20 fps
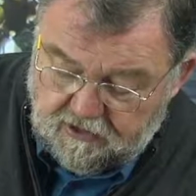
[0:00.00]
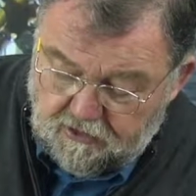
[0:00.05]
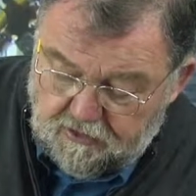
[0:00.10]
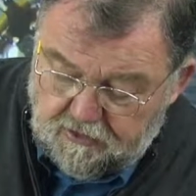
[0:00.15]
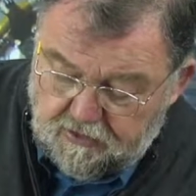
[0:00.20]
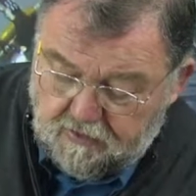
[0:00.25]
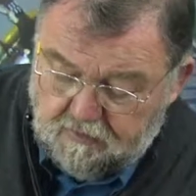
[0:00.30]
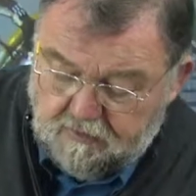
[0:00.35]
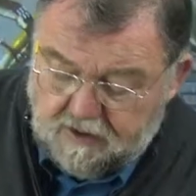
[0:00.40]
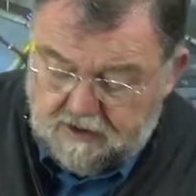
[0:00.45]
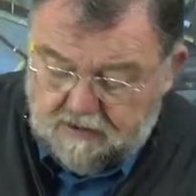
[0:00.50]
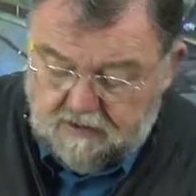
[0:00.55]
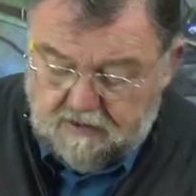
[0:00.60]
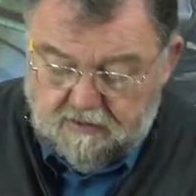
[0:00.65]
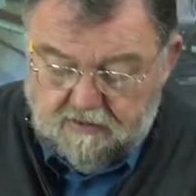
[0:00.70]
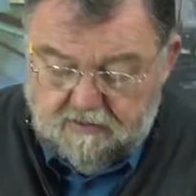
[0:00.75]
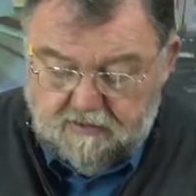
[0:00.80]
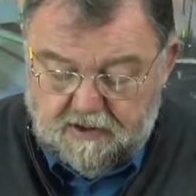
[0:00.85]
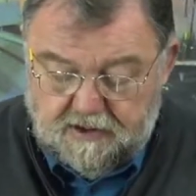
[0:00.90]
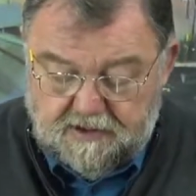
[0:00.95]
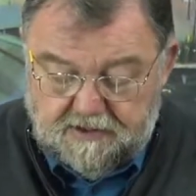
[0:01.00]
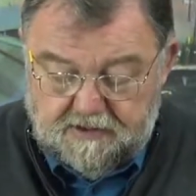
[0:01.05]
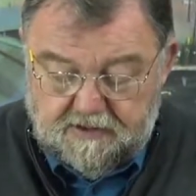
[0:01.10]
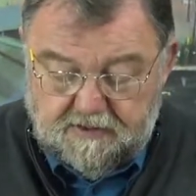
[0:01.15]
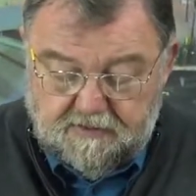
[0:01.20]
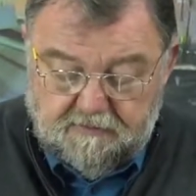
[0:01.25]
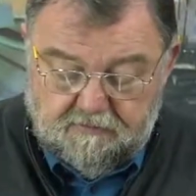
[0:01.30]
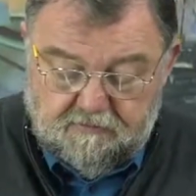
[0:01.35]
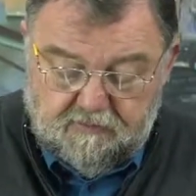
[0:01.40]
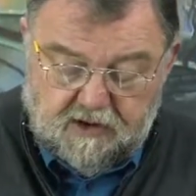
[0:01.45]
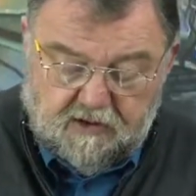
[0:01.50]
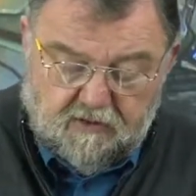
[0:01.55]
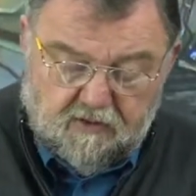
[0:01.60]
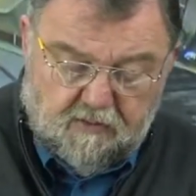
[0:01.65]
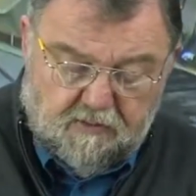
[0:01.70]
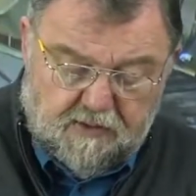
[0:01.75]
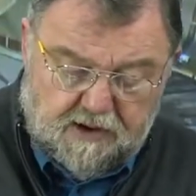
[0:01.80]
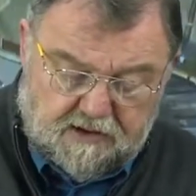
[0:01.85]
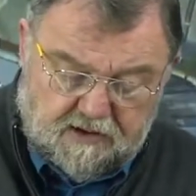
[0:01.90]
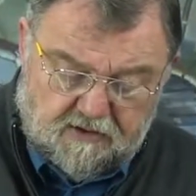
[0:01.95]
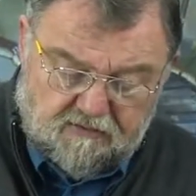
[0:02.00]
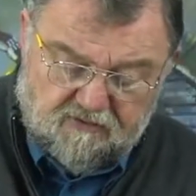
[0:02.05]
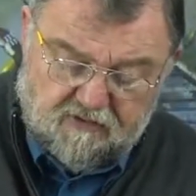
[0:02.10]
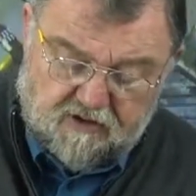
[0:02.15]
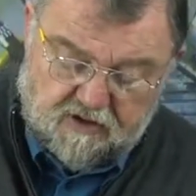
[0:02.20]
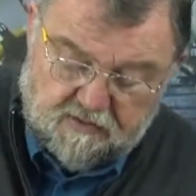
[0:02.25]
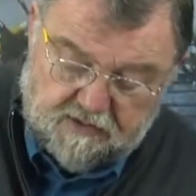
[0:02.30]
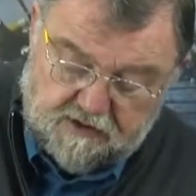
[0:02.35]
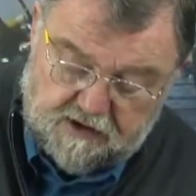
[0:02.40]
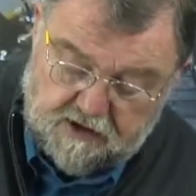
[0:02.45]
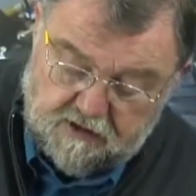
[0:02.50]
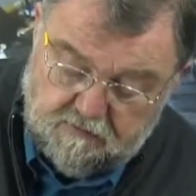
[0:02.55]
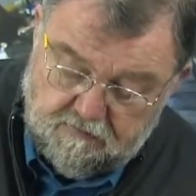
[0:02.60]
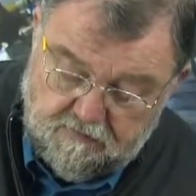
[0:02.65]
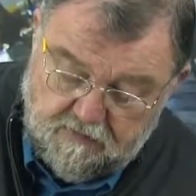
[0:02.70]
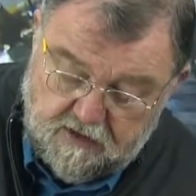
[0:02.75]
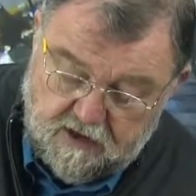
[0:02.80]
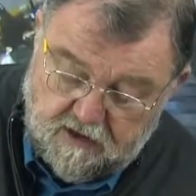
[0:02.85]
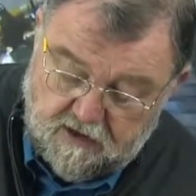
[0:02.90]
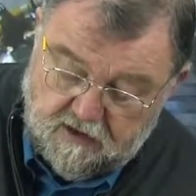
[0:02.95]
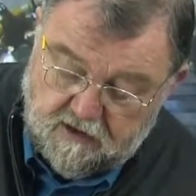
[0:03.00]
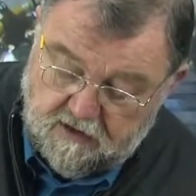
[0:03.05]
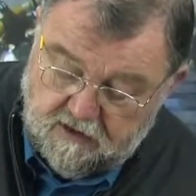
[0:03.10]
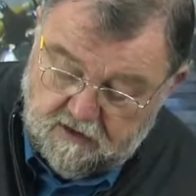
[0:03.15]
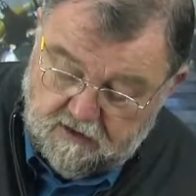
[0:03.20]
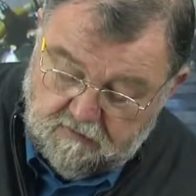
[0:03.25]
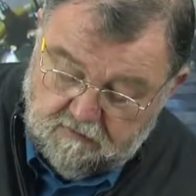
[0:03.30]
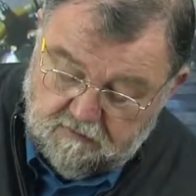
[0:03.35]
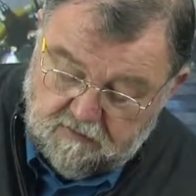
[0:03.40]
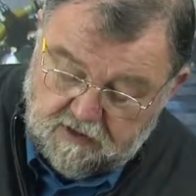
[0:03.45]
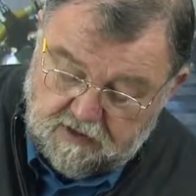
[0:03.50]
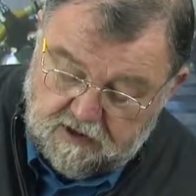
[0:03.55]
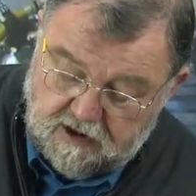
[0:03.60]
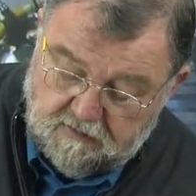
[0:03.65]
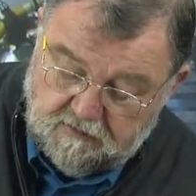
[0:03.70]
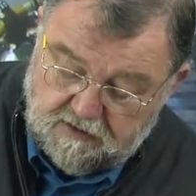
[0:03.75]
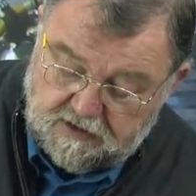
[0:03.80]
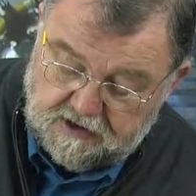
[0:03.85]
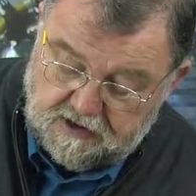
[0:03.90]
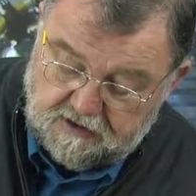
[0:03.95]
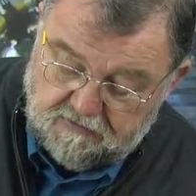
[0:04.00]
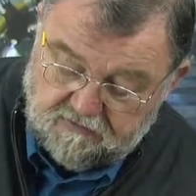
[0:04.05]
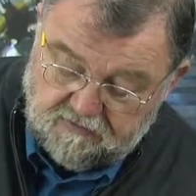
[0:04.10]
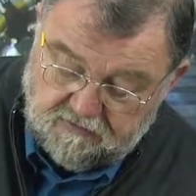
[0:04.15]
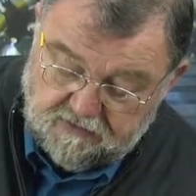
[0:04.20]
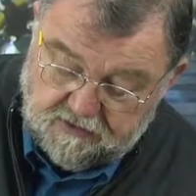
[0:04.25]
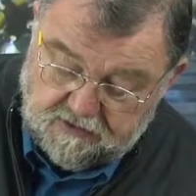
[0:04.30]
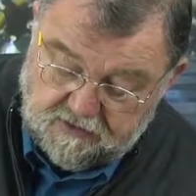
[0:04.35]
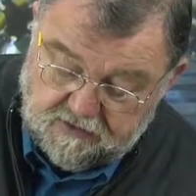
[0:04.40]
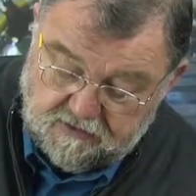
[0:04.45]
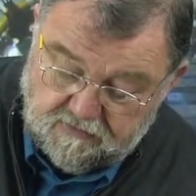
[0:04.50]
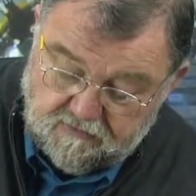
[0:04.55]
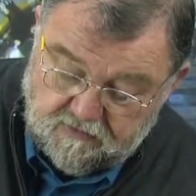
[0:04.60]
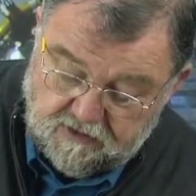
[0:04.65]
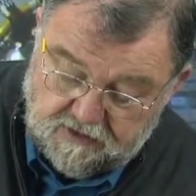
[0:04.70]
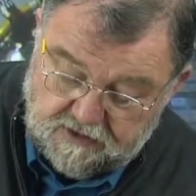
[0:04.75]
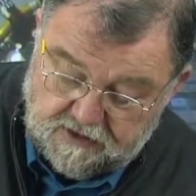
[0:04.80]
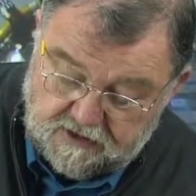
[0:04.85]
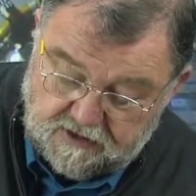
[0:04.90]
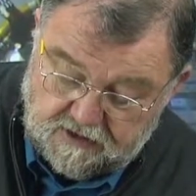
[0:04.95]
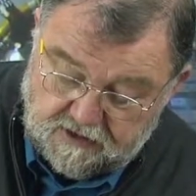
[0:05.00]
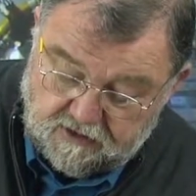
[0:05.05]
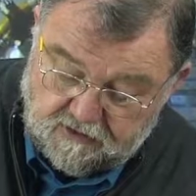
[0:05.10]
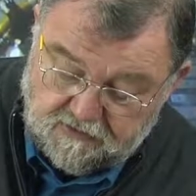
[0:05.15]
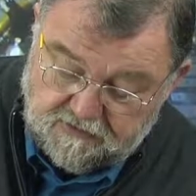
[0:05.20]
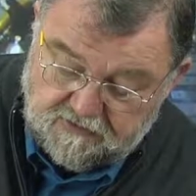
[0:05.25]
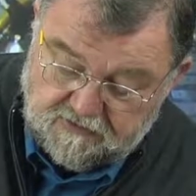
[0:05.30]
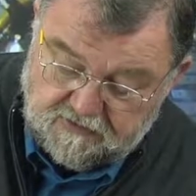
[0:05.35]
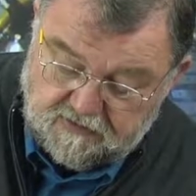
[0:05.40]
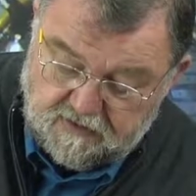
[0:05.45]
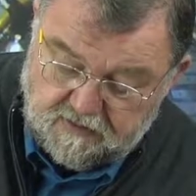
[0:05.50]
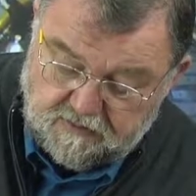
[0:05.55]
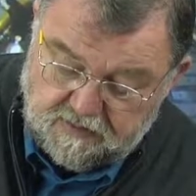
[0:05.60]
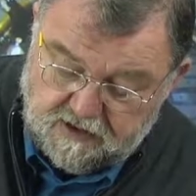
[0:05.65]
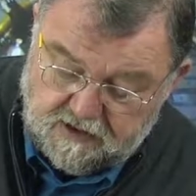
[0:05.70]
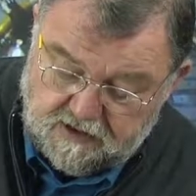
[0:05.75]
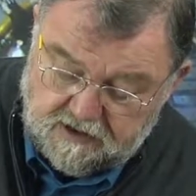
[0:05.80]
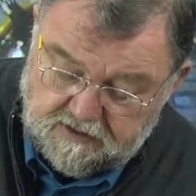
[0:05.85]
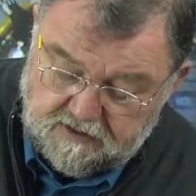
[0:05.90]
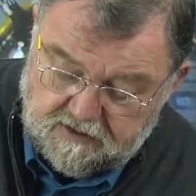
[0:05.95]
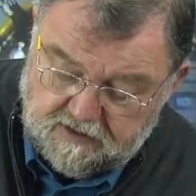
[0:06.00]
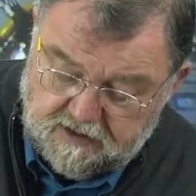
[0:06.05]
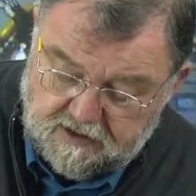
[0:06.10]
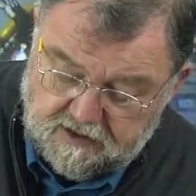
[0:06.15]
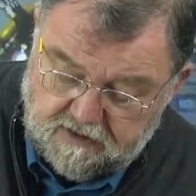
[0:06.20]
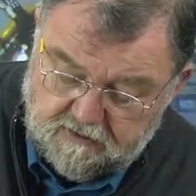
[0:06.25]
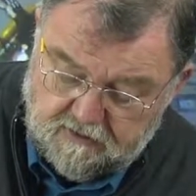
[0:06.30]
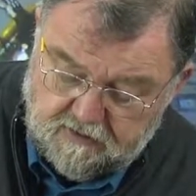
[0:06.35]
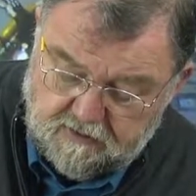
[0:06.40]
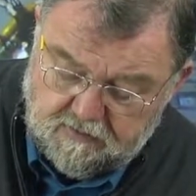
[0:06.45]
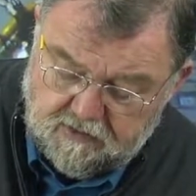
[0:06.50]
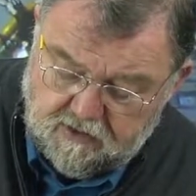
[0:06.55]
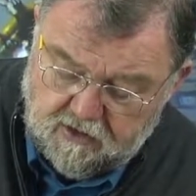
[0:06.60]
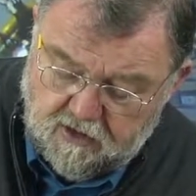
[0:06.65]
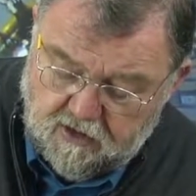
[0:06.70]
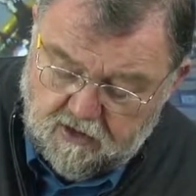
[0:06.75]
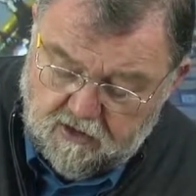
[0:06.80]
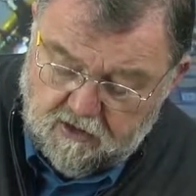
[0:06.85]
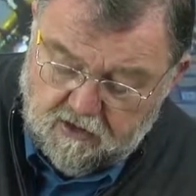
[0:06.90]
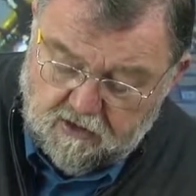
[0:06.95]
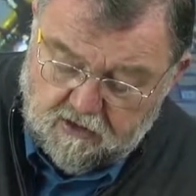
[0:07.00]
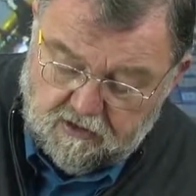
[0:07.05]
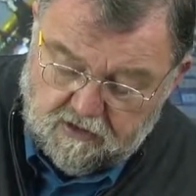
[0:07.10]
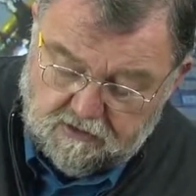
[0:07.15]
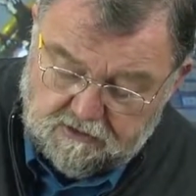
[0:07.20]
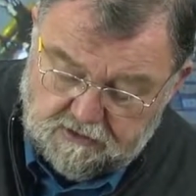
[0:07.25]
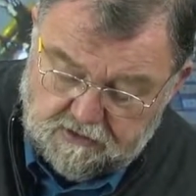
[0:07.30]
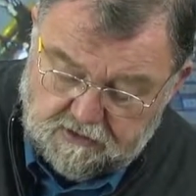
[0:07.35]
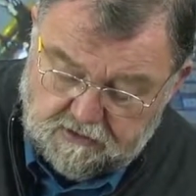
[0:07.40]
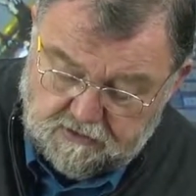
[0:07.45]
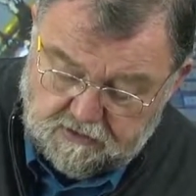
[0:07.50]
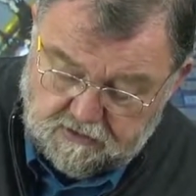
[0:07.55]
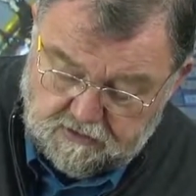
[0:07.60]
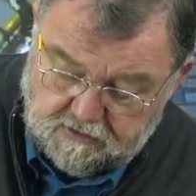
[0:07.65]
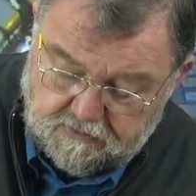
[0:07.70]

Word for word: but you could take a micrometer where you come into the thousandster area and when you then measure,